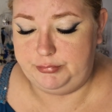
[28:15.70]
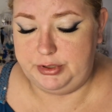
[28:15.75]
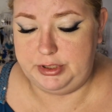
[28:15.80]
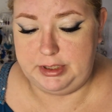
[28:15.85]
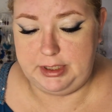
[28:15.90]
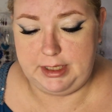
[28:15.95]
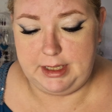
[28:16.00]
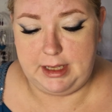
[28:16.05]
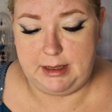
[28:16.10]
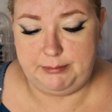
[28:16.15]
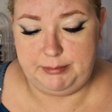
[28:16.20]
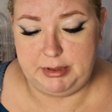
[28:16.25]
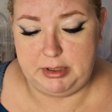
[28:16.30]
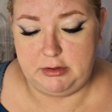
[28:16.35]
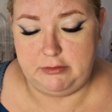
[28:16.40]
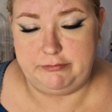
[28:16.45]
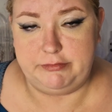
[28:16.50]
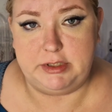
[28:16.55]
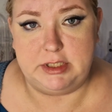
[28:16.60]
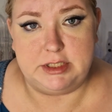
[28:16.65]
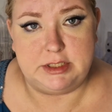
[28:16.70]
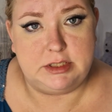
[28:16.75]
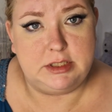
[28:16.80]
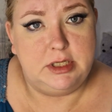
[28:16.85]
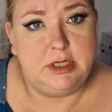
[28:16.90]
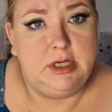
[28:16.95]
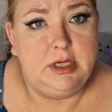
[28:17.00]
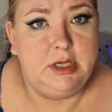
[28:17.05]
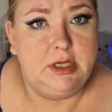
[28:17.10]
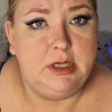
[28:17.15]
happy of this
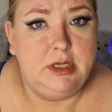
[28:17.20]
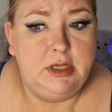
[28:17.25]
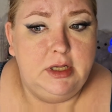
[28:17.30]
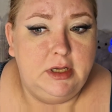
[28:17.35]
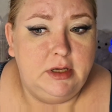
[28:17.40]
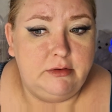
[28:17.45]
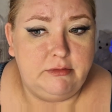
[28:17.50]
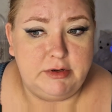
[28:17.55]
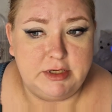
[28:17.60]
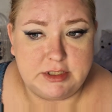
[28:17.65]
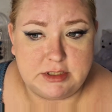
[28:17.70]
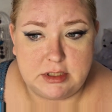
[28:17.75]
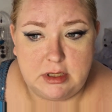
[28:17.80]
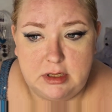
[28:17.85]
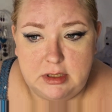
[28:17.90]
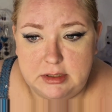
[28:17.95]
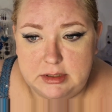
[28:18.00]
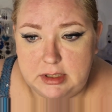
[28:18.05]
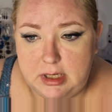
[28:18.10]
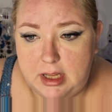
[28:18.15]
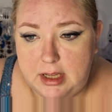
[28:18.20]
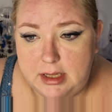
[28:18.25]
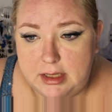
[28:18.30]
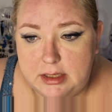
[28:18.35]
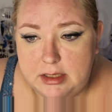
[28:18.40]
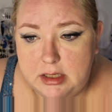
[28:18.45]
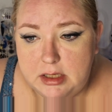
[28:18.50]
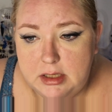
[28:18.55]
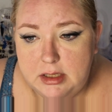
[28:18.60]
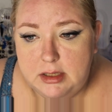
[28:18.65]
result,
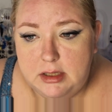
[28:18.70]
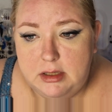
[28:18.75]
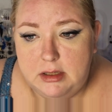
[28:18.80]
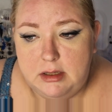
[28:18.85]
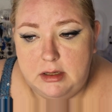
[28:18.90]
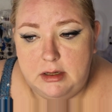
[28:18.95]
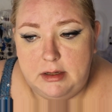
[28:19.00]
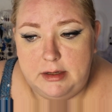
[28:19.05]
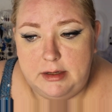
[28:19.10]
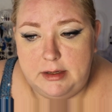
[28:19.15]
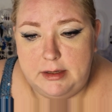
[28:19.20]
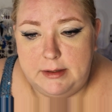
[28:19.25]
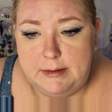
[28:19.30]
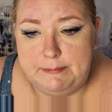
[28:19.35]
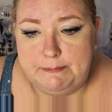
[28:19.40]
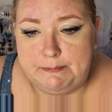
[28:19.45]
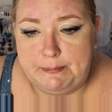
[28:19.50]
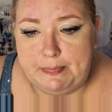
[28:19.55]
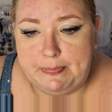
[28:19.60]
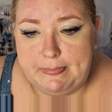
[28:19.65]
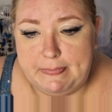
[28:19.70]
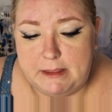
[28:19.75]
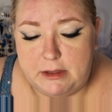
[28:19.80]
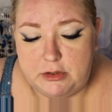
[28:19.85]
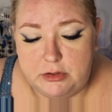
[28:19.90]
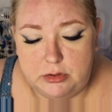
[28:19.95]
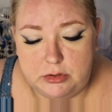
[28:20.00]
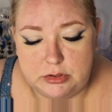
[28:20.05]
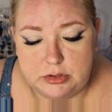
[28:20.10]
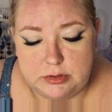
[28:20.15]
like
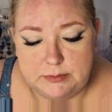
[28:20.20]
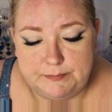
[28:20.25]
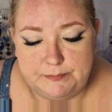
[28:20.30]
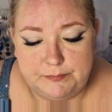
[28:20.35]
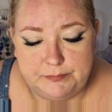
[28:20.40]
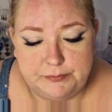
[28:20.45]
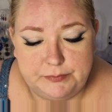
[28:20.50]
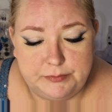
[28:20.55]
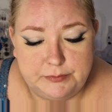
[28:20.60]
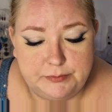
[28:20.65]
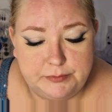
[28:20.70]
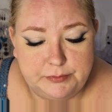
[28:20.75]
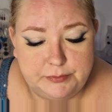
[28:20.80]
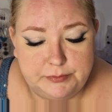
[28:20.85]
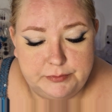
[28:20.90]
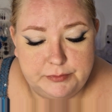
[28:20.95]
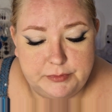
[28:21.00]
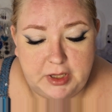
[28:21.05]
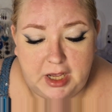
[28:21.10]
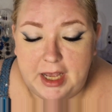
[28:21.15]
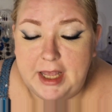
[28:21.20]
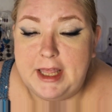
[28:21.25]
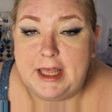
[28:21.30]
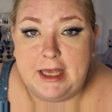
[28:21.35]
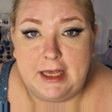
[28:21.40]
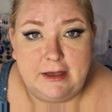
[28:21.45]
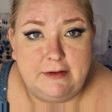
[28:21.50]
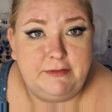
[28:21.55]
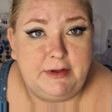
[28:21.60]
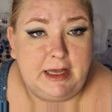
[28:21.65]
because I
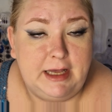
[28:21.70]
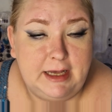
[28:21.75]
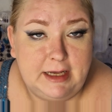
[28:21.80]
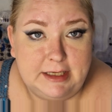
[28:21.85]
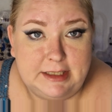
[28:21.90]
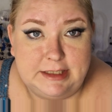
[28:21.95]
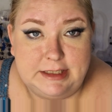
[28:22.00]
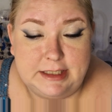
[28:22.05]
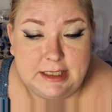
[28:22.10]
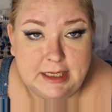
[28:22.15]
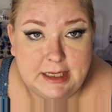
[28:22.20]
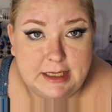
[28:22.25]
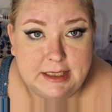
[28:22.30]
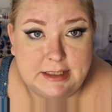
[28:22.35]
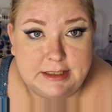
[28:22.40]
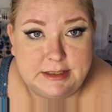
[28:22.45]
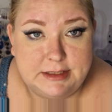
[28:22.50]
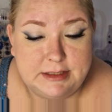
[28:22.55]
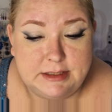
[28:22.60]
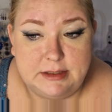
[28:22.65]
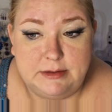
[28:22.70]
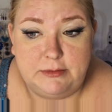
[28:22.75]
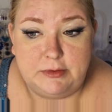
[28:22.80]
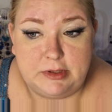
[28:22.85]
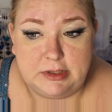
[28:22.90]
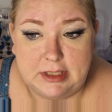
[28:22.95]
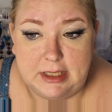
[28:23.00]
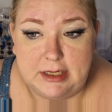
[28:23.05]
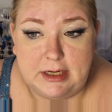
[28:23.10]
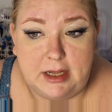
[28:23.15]
have had days
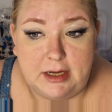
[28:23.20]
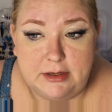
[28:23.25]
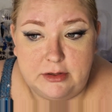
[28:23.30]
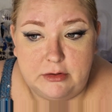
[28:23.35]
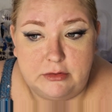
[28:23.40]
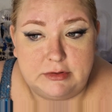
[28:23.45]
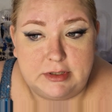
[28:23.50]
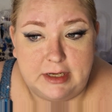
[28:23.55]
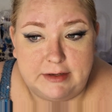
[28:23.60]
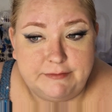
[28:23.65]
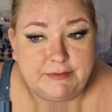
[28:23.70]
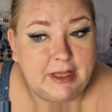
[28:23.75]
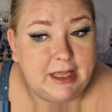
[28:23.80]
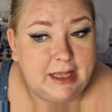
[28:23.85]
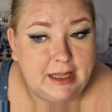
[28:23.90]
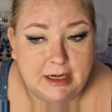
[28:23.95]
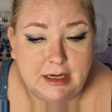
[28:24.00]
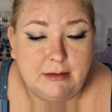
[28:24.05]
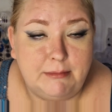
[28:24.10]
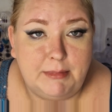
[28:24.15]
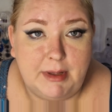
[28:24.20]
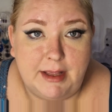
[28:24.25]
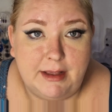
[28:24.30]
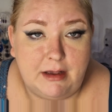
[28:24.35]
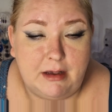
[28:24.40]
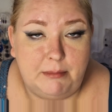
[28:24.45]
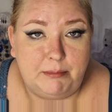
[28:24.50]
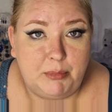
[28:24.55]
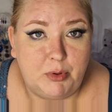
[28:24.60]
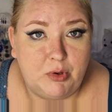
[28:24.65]
that I don't have any
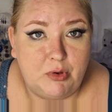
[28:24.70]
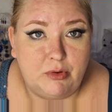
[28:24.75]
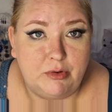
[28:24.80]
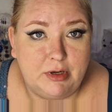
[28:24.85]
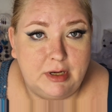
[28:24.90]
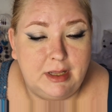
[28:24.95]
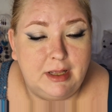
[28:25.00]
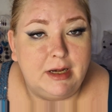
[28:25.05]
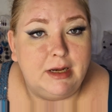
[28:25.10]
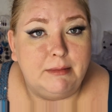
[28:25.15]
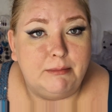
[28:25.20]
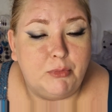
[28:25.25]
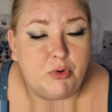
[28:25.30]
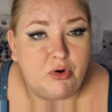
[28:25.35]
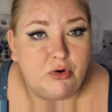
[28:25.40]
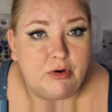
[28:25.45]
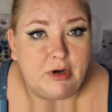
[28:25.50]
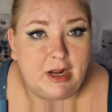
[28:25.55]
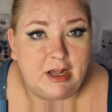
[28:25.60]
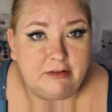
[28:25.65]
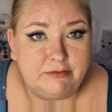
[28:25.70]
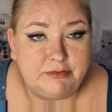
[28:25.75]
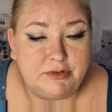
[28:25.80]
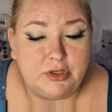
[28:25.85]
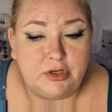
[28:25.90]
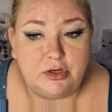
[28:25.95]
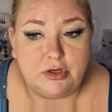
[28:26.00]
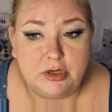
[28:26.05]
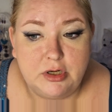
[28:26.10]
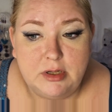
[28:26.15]
makeup on anymore
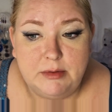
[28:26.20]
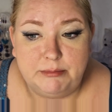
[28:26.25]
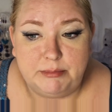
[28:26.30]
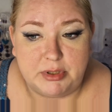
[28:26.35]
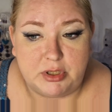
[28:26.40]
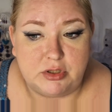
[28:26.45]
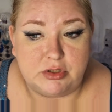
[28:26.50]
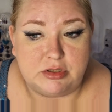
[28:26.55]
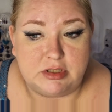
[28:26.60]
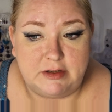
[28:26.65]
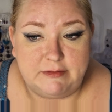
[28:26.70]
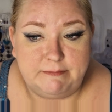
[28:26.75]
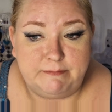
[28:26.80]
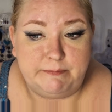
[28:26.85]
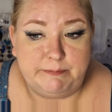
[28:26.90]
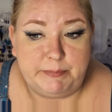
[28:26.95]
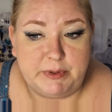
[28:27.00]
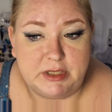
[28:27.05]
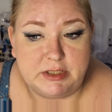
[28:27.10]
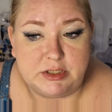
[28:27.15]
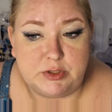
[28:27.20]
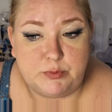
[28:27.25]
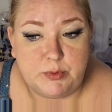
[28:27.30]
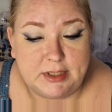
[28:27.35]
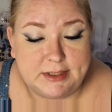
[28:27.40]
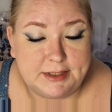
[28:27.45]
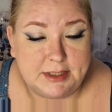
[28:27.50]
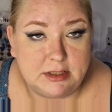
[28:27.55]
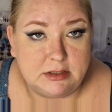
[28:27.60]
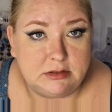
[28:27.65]
after, because I've been
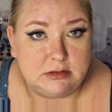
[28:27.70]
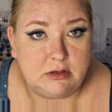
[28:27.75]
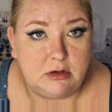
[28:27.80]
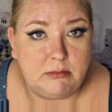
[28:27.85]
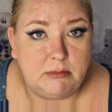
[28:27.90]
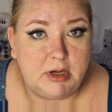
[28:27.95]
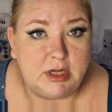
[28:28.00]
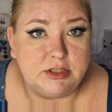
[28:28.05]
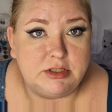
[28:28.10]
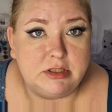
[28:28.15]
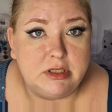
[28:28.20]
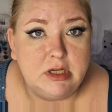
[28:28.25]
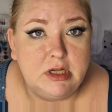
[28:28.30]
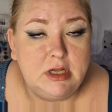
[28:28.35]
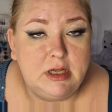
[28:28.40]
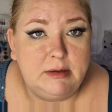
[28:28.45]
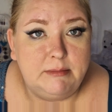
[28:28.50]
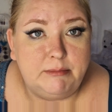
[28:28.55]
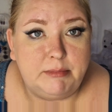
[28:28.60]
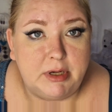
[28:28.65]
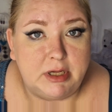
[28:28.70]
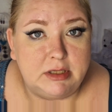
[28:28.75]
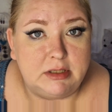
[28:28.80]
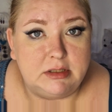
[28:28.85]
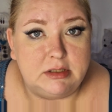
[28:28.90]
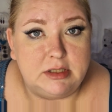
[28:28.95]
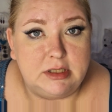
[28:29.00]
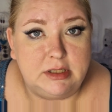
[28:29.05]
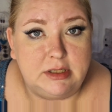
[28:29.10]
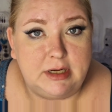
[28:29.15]
sweating so much.
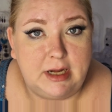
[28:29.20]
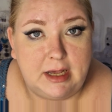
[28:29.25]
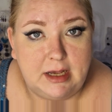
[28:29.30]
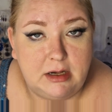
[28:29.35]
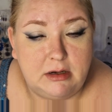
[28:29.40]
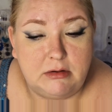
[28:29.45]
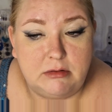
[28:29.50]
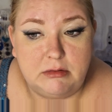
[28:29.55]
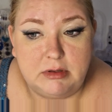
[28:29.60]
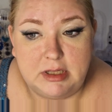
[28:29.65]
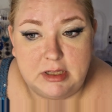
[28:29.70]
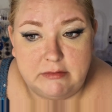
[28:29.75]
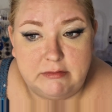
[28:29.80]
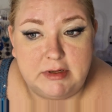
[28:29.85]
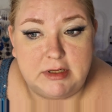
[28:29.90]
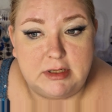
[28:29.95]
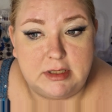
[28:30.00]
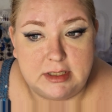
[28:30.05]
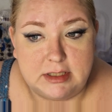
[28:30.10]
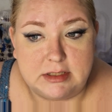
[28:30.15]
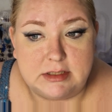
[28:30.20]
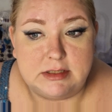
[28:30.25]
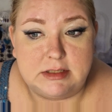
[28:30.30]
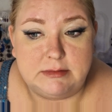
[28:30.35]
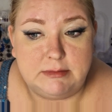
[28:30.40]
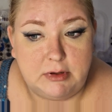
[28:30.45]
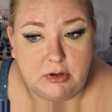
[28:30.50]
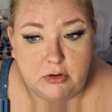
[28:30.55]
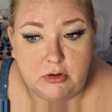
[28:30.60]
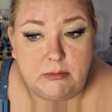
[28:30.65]
But now, even it's
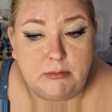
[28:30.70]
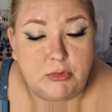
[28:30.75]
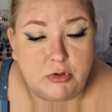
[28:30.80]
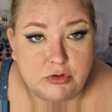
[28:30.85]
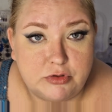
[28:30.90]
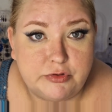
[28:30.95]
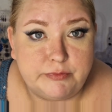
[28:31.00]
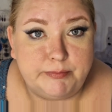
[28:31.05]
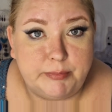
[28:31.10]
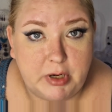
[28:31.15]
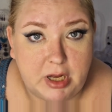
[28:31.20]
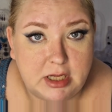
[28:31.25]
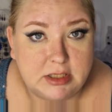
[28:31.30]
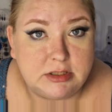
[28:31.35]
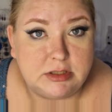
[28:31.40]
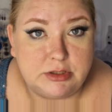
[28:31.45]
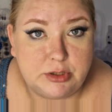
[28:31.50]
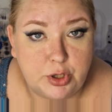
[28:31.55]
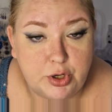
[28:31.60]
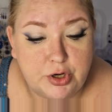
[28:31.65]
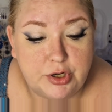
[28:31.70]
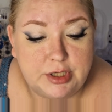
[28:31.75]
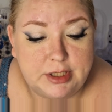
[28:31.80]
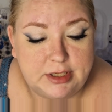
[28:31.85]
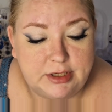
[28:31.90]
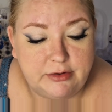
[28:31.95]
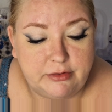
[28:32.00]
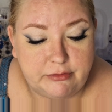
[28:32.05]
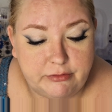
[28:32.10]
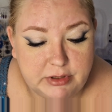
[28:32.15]
almost plus 30
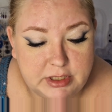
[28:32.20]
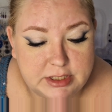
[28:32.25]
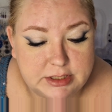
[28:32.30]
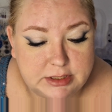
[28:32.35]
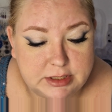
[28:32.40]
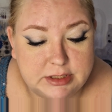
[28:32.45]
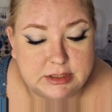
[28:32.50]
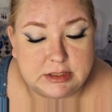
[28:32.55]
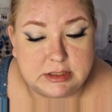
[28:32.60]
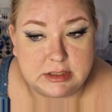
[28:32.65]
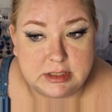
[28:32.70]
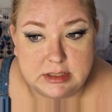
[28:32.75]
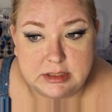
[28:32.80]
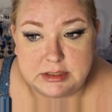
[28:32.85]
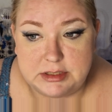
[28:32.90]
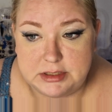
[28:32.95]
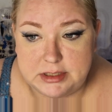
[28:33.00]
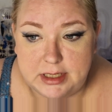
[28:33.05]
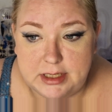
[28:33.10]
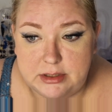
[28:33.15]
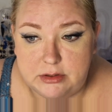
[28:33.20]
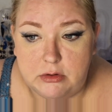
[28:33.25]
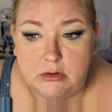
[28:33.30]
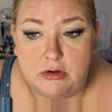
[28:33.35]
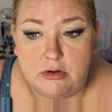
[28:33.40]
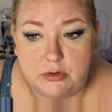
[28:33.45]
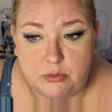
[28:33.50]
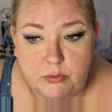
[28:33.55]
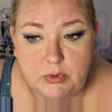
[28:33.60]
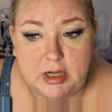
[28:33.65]
degrees, it still stayed
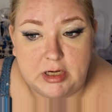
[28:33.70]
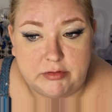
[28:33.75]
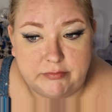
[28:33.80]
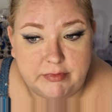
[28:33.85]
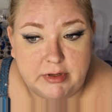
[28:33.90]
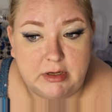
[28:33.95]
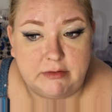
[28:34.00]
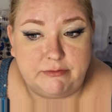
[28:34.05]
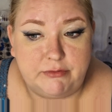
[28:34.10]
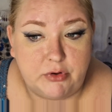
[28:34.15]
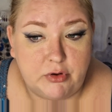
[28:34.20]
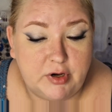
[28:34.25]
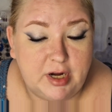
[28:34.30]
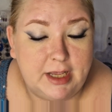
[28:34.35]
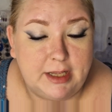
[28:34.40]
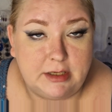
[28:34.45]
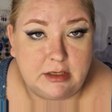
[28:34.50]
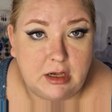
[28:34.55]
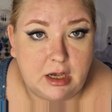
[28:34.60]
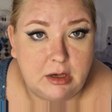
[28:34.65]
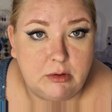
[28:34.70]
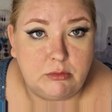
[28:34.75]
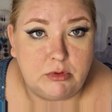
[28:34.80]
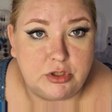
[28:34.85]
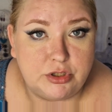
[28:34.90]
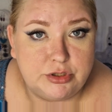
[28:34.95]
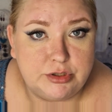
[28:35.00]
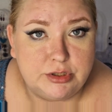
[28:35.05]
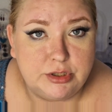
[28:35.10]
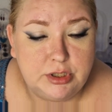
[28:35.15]
on quite well for 8
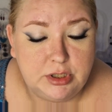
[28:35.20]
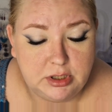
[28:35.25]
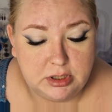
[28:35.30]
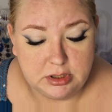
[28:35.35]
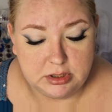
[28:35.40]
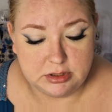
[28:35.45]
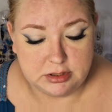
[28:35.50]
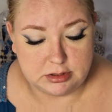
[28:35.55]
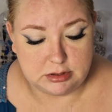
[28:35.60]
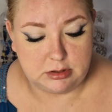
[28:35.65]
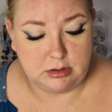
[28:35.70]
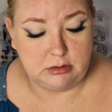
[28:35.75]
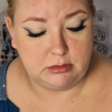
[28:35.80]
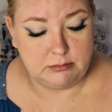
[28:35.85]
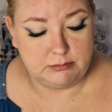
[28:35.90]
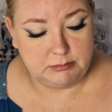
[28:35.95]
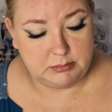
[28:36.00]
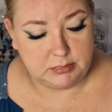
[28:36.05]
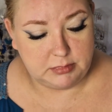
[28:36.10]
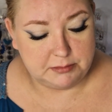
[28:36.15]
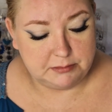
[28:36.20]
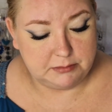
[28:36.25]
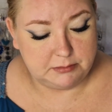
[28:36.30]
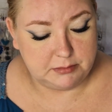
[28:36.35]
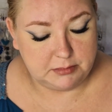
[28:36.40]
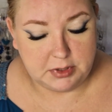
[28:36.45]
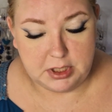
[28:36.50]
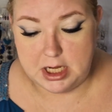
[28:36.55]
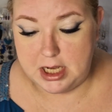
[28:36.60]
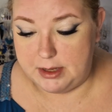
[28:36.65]
hours. So
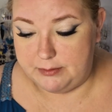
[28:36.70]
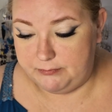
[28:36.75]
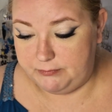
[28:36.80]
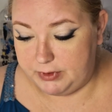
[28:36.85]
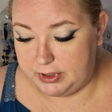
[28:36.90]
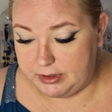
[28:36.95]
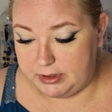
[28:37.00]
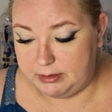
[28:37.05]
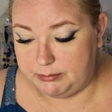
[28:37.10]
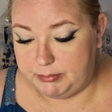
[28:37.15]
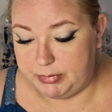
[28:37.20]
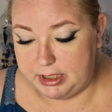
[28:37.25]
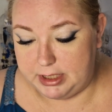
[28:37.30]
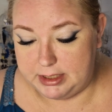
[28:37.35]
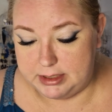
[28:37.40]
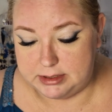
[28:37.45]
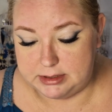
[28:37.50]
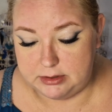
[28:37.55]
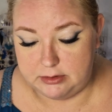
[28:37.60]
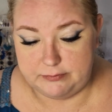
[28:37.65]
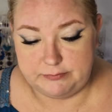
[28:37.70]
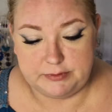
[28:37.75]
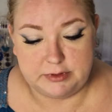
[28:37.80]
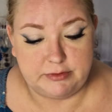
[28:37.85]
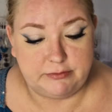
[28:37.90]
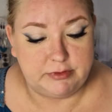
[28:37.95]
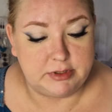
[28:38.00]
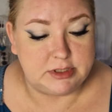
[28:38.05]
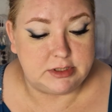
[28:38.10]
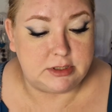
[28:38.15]
I'm very pleased of the
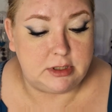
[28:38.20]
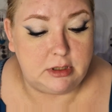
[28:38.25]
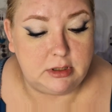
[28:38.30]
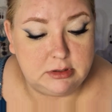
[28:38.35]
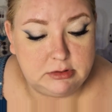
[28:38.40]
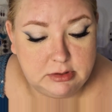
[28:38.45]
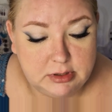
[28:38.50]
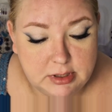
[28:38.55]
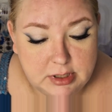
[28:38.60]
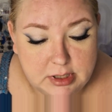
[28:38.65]
result.